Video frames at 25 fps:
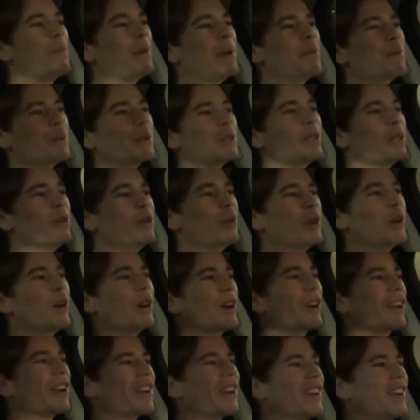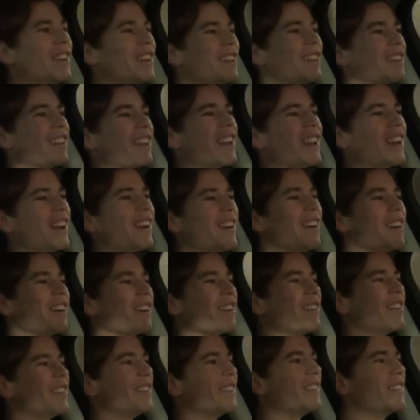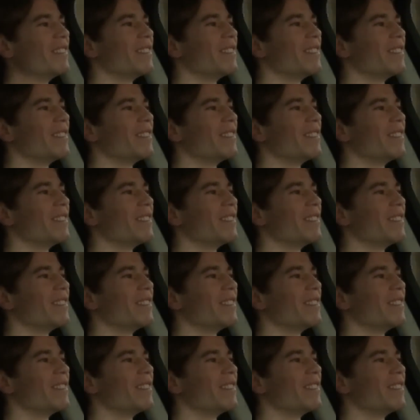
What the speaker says: But people do look. They're like, oh, cool.